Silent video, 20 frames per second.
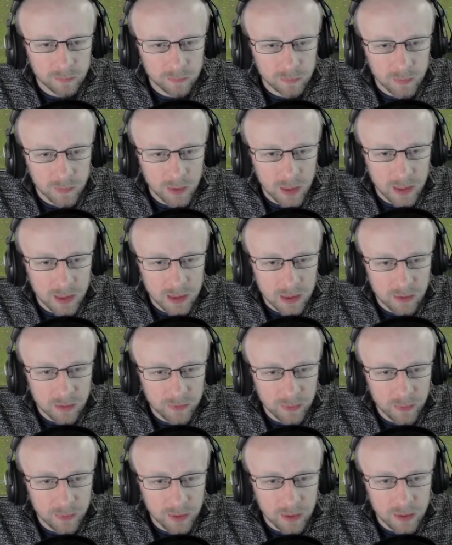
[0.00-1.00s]
Okay, so I
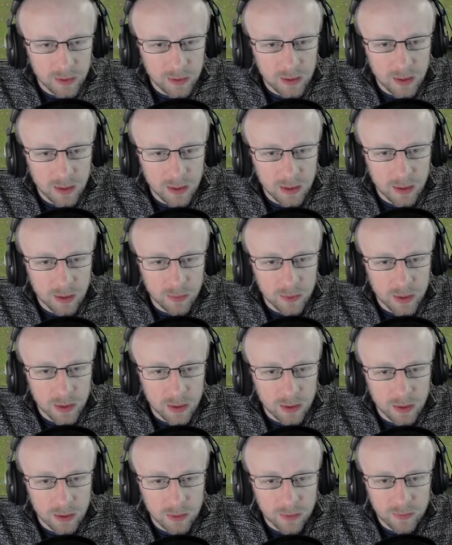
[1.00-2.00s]
think we can... no, we
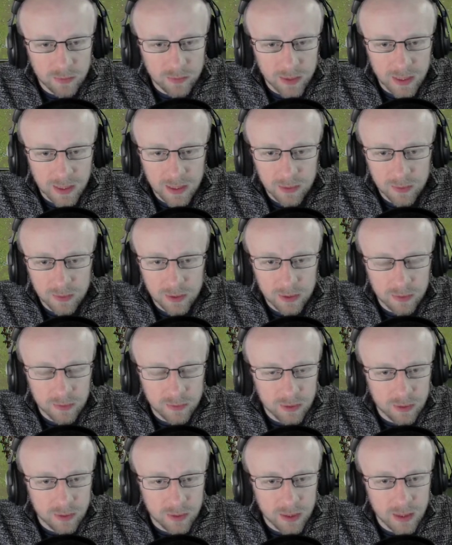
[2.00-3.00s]
can't do a flank. We're going to have
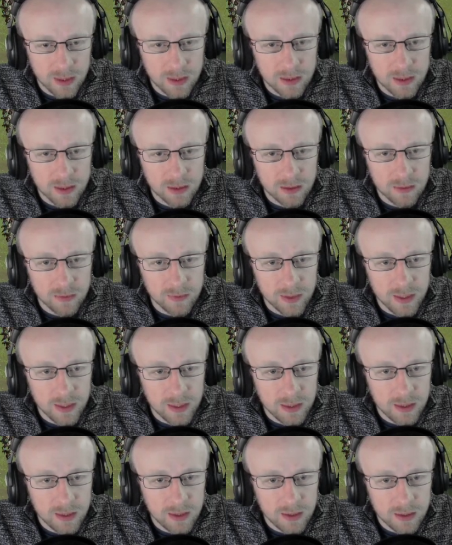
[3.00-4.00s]
to do here. Is he going to
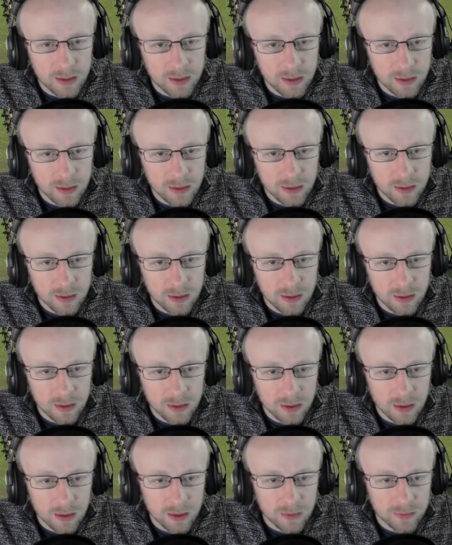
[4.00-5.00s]
evade?
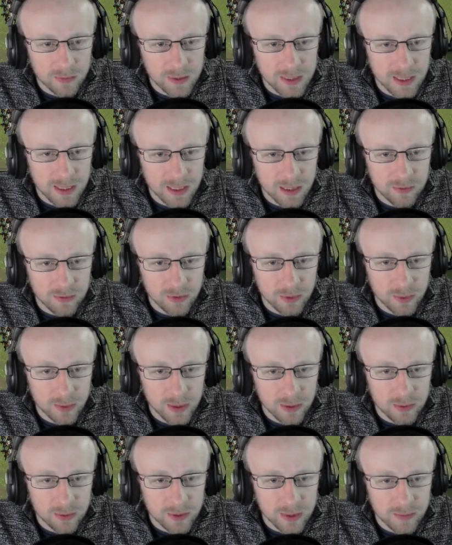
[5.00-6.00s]
Oh, for a second I thought we
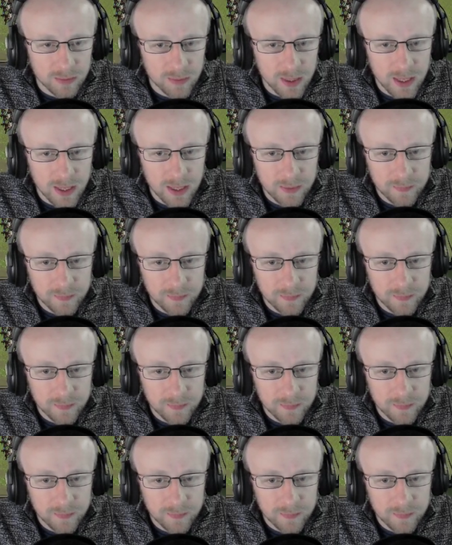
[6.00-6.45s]
caught him there.